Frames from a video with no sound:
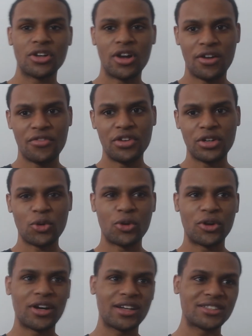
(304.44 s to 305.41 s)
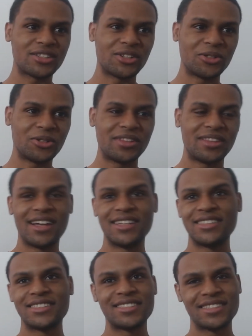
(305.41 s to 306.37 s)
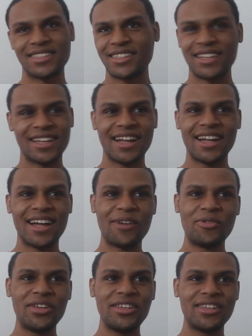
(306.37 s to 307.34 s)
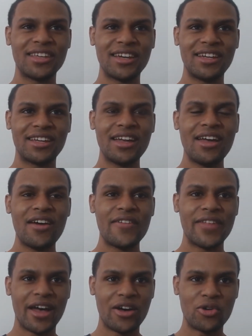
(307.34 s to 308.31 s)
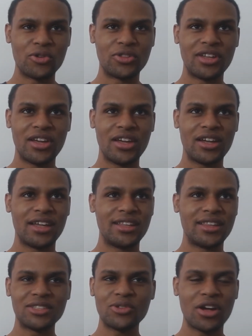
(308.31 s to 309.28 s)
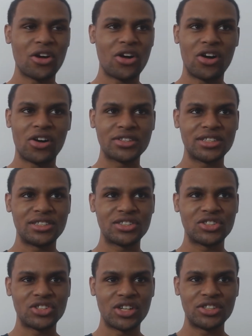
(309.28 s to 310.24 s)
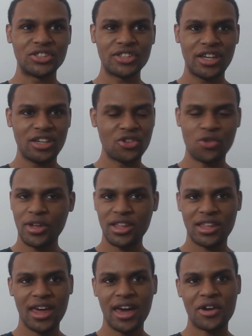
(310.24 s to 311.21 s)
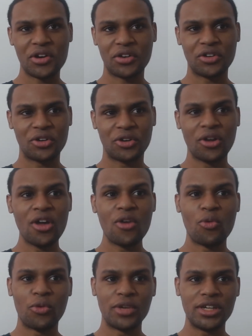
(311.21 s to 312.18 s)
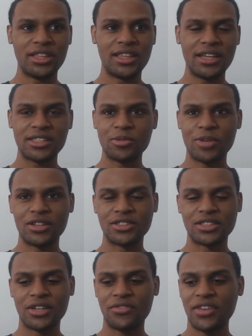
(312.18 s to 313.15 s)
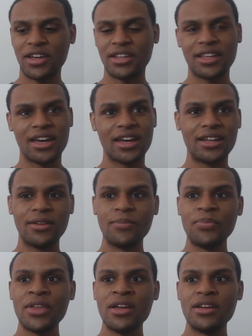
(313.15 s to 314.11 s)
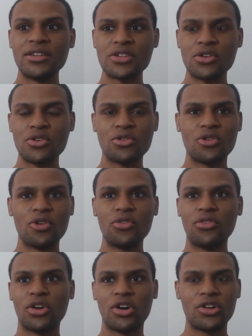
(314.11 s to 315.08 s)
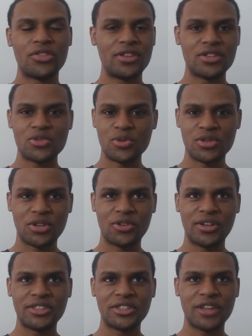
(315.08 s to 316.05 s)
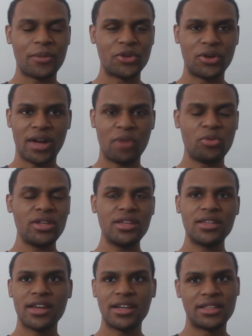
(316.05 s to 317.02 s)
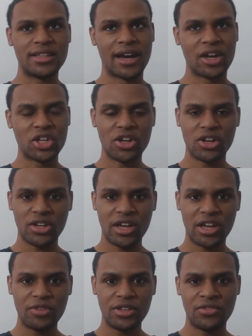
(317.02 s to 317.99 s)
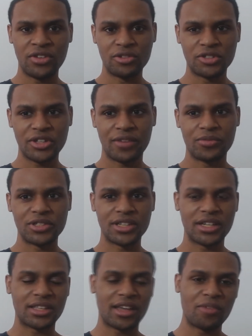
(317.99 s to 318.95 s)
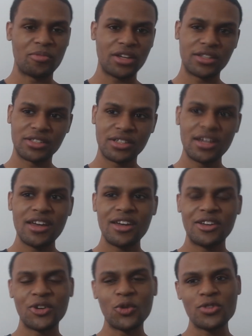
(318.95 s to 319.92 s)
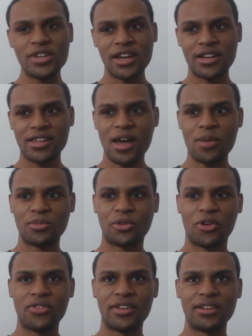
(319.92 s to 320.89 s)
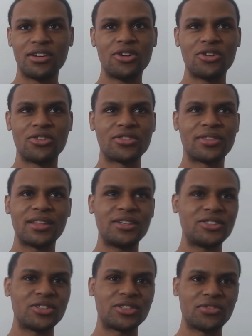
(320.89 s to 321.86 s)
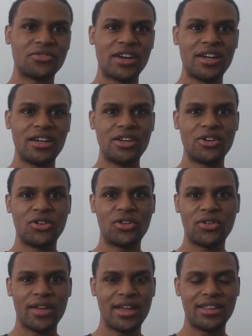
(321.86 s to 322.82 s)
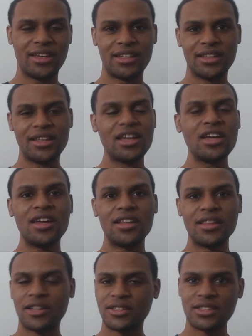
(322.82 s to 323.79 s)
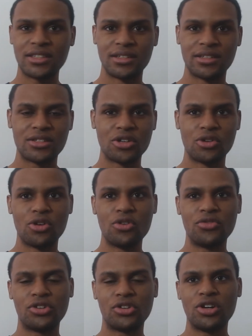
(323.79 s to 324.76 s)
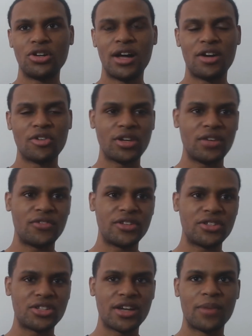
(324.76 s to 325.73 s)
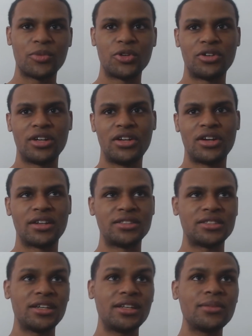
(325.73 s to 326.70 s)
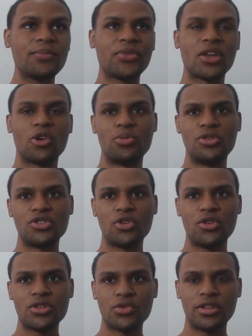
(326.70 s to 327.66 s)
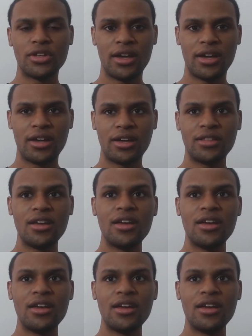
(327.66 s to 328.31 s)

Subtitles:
of the quirk. So that's I really like that whole thing, and that's why Hawks is such a great character when he thinks about stuff like that. So overall, this was a great chapter. I really like dialogue heavy filled chapters like that because we get a lot more than, oh, there's just a fight here and then that's it. So overall, I'll give this chapter an 8 out of 10. Hope you enjoy this one, and